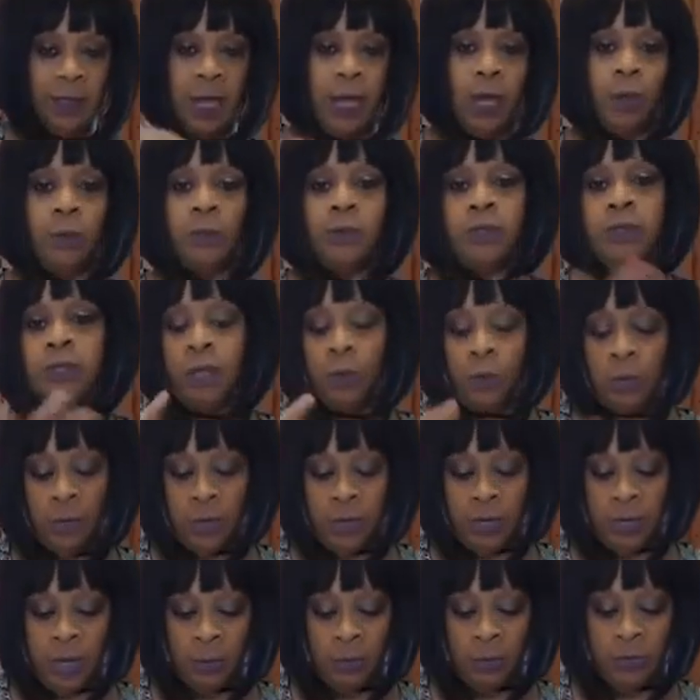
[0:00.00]
I'm
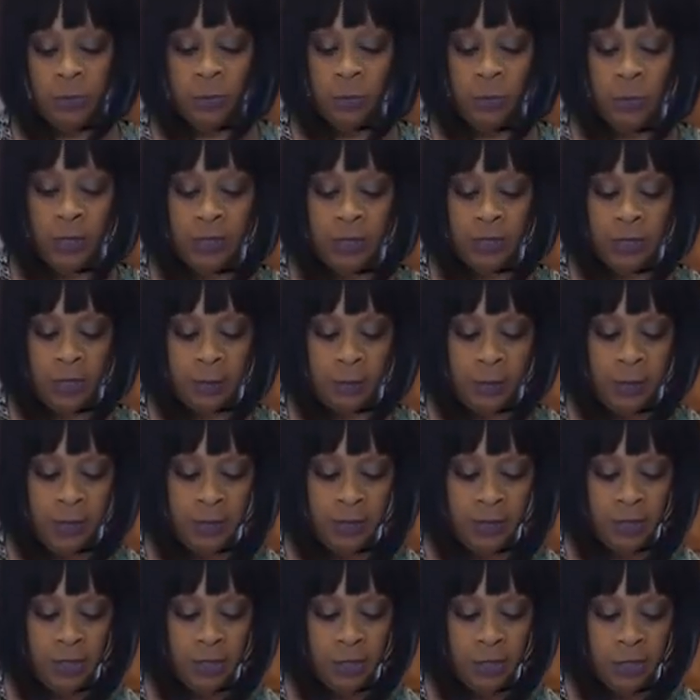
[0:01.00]
someone I was willing to
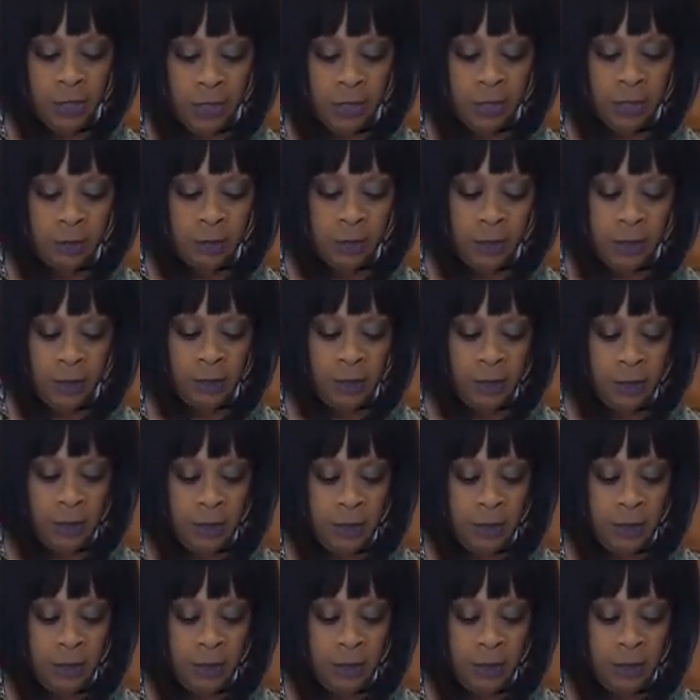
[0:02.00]
make the adjustment.